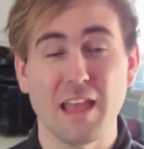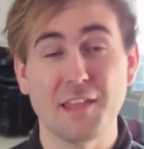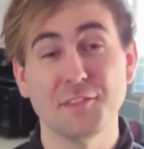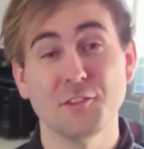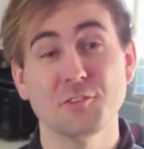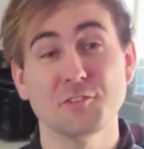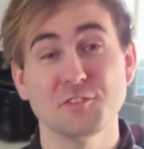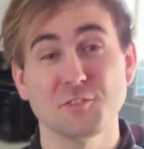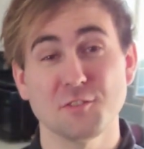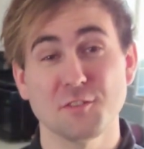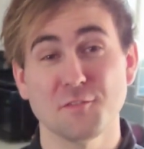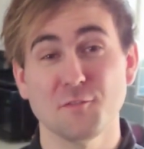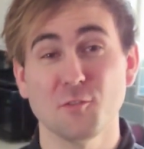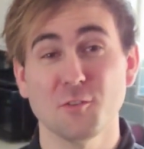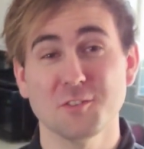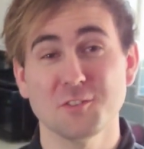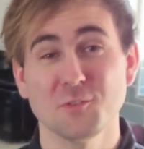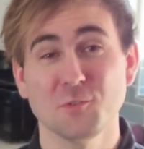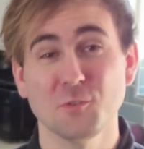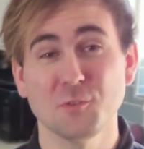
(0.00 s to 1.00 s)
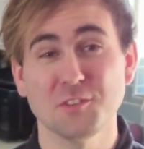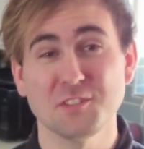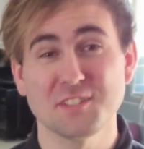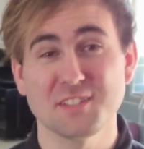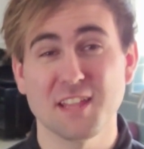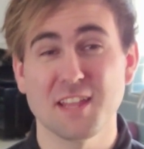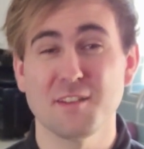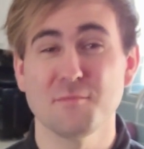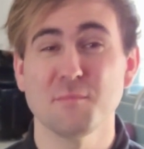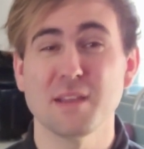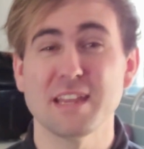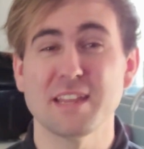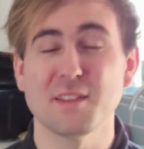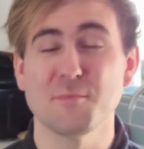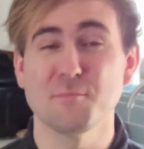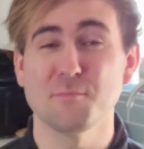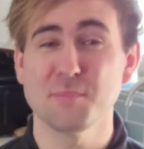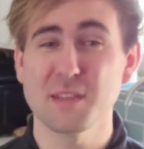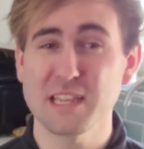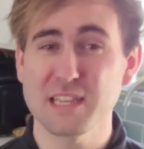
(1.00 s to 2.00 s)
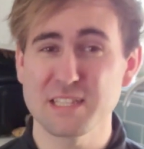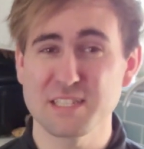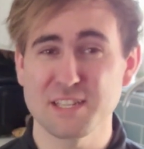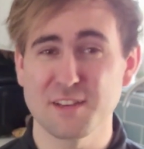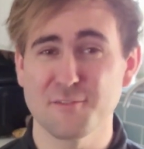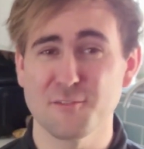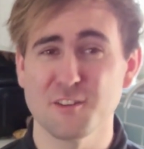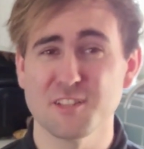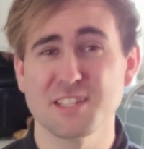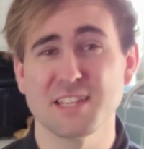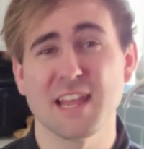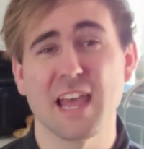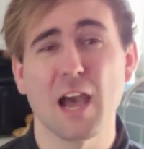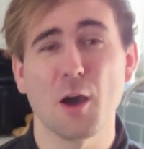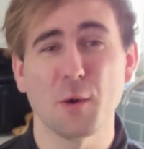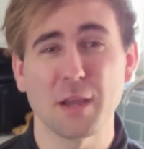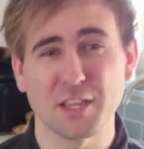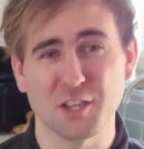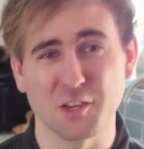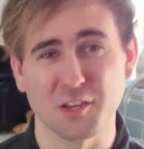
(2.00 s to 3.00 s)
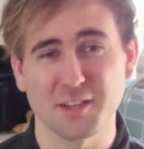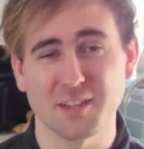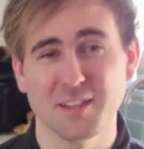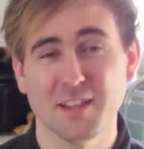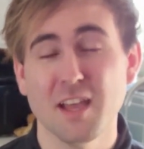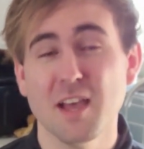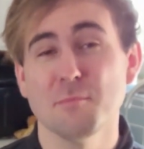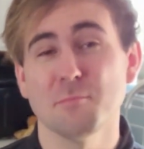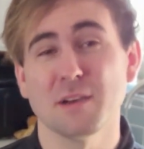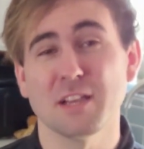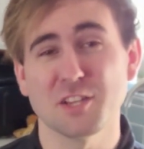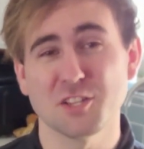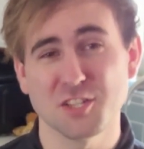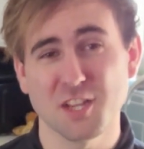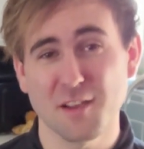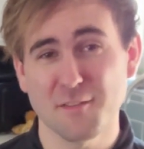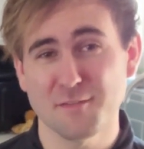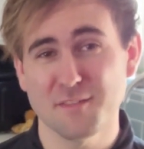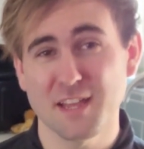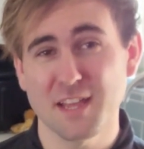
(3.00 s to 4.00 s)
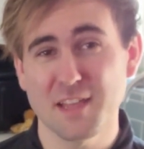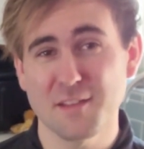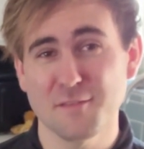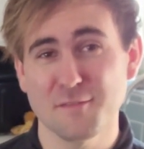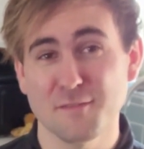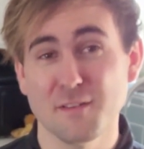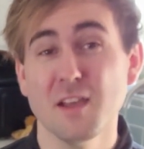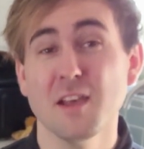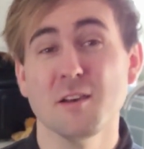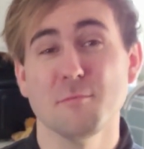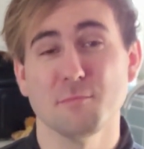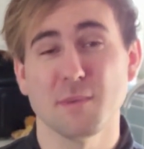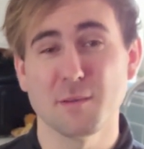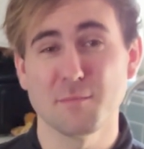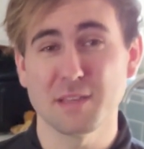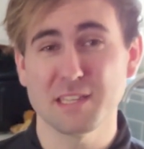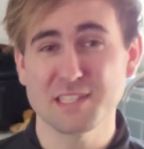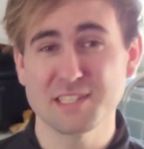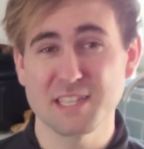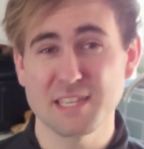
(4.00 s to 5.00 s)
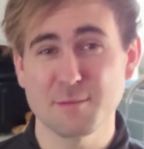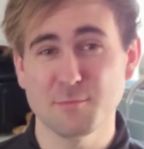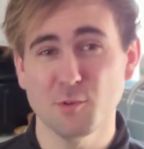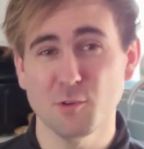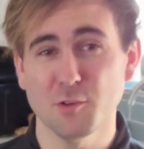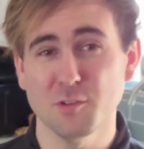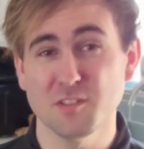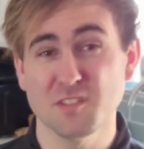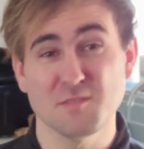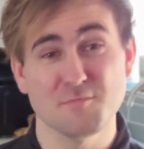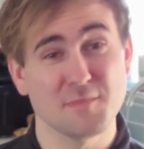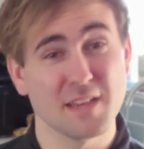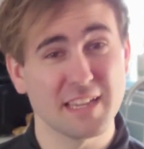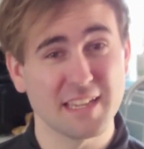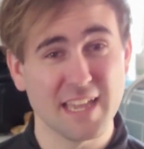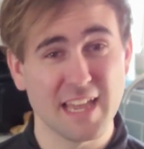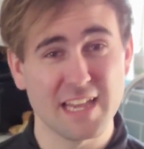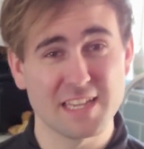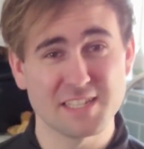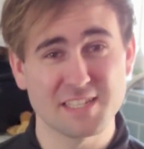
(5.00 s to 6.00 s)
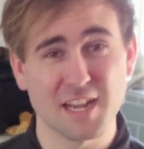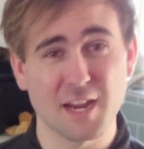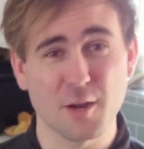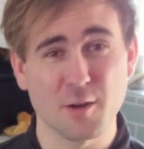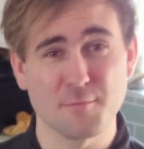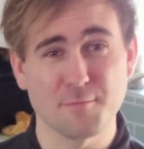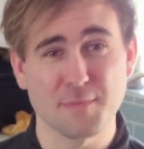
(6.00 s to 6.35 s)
And those are the 4 tools that have made the biggest difference in how I cook: my chef knife, my mixing bowls, my cast iron